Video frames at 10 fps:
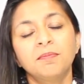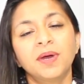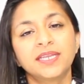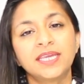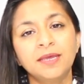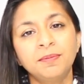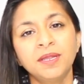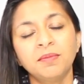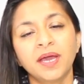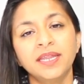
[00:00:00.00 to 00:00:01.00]
But keep
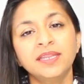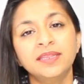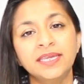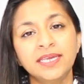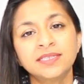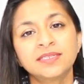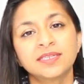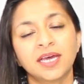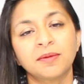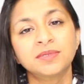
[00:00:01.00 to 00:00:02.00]
in mind, these
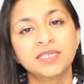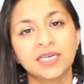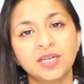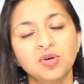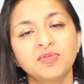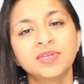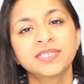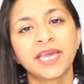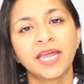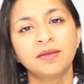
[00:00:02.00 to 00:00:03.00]
um,
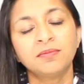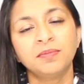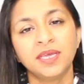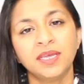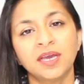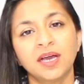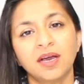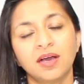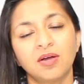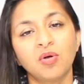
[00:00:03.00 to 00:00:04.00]
turnovers can be
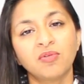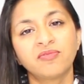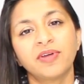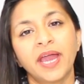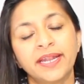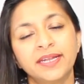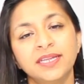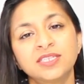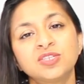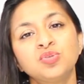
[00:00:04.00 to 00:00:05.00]
of at
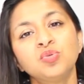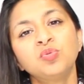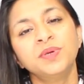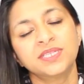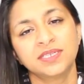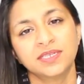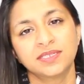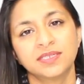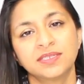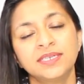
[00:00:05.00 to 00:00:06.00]
least two businesses.